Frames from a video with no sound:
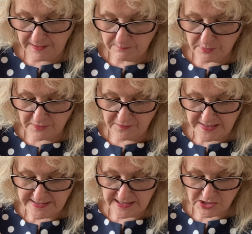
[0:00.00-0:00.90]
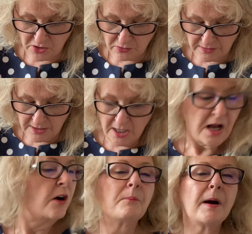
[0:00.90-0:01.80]
put the facings on.
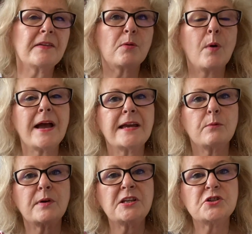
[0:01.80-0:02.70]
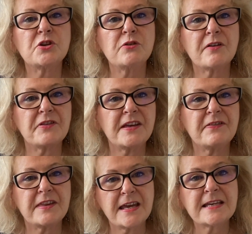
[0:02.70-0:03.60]
And by the way, when you do, there
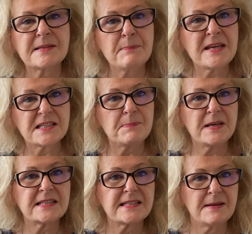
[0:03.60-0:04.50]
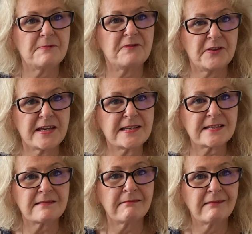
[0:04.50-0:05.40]
is meant to be a zip for
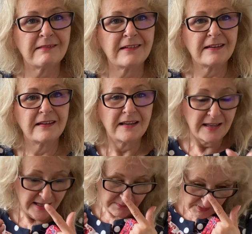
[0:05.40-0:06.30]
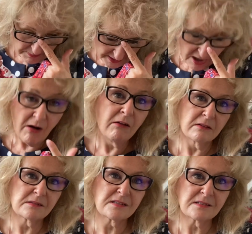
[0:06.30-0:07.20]
this. But
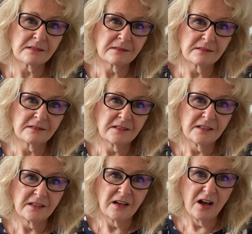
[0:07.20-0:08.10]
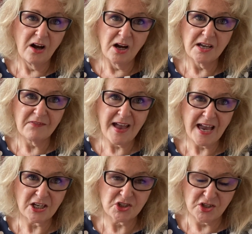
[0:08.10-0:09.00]
because I have
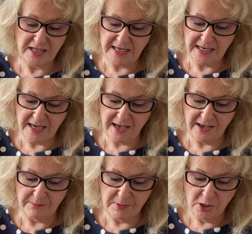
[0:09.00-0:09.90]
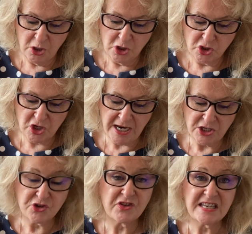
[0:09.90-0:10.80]
actually
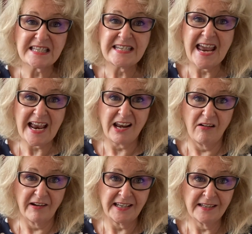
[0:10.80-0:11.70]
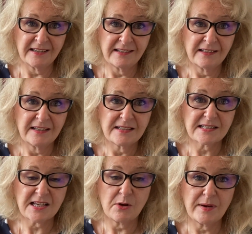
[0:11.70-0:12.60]
changed this neckline
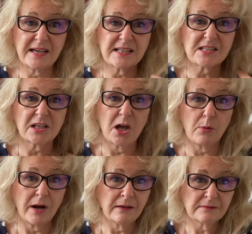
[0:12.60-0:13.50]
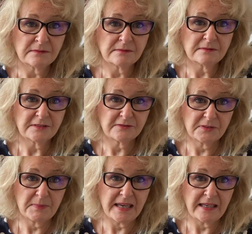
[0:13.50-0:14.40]
so it's lower for
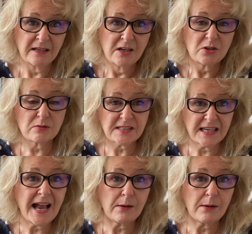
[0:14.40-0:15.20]
me, you'll see how